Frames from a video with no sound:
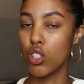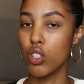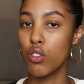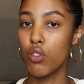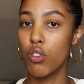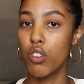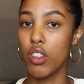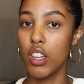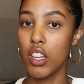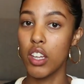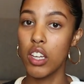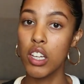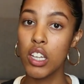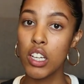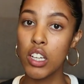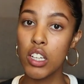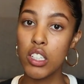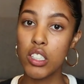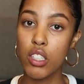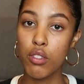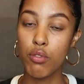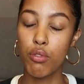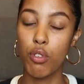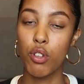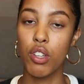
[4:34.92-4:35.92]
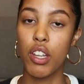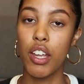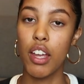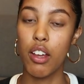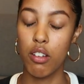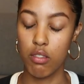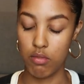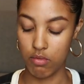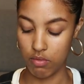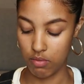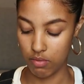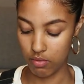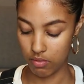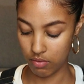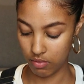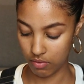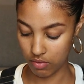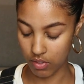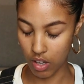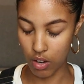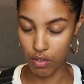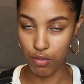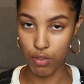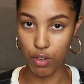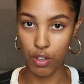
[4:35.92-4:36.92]
just for the ears and
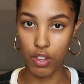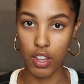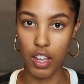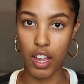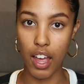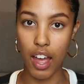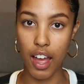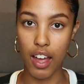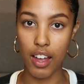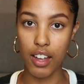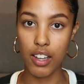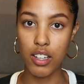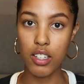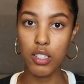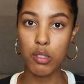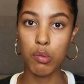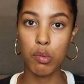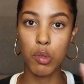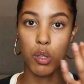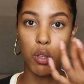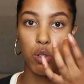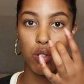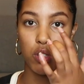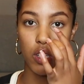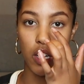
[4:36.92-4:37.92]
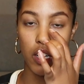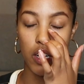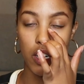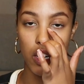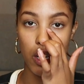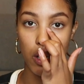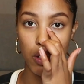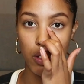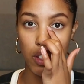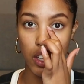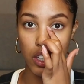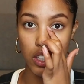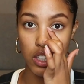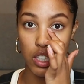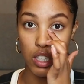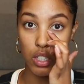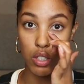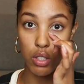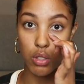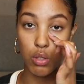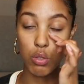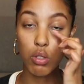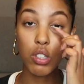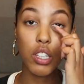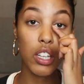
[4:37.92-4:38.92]
for the eyes, because I know they
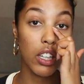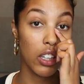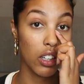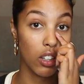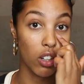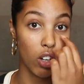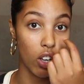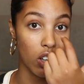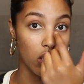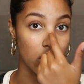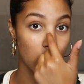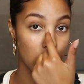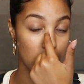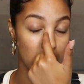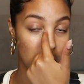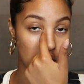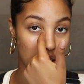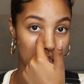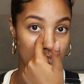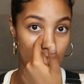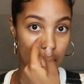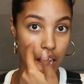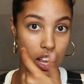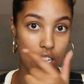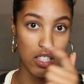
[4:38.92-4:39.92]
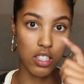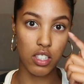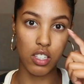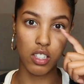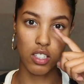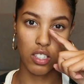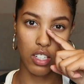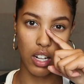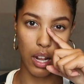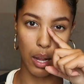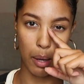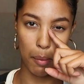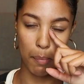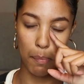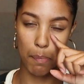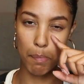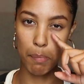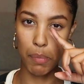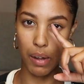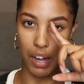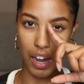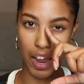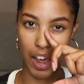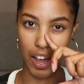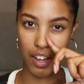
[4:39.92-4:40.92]
tend to tear a lot, and it has this like
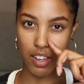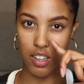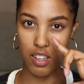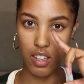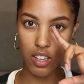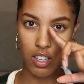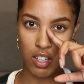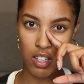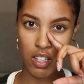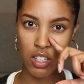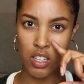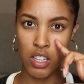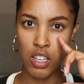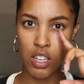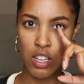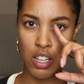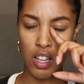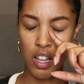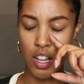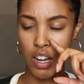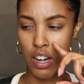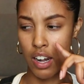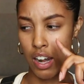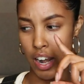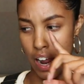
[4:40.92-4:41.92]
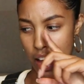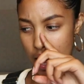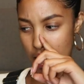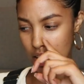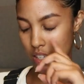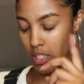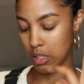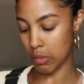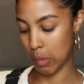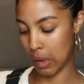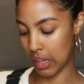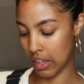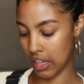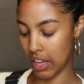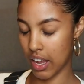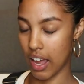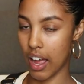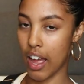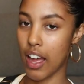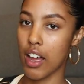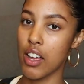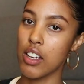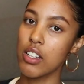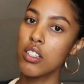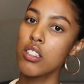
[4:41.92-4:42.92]
black lines by the
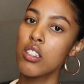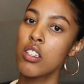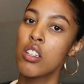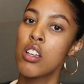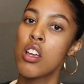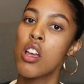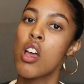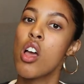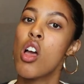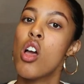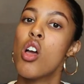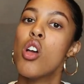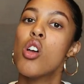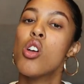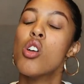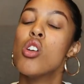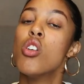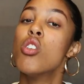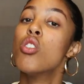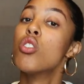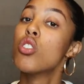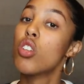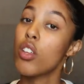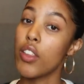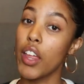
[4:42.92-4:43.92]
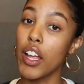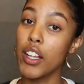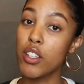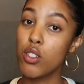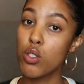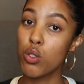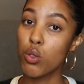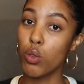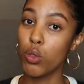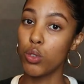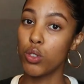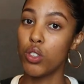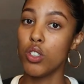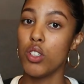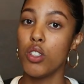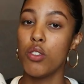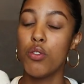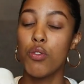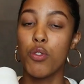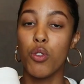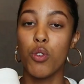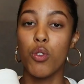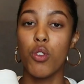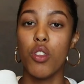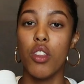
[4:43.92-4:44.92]
eyes. So that's sorted
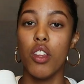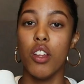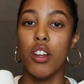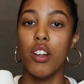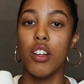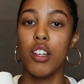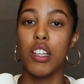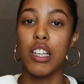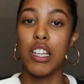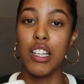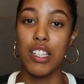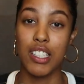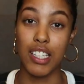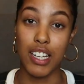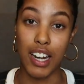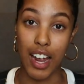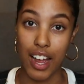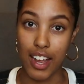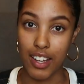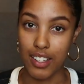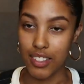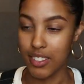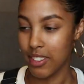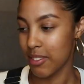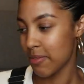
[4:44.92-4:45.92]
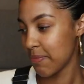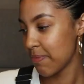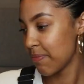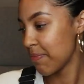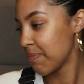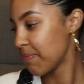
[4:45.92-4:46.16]
for the ears and eyes.